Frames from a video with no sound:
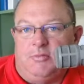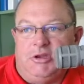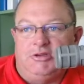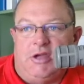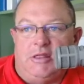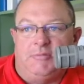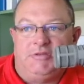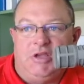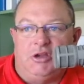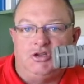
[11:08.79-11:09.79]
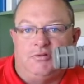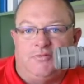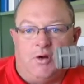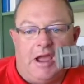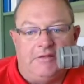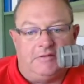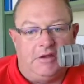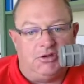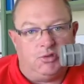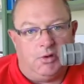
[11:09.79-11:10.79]
we do have the potential for
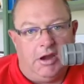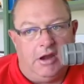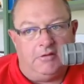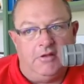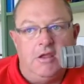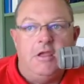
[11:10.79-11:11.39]
isolated tornadoes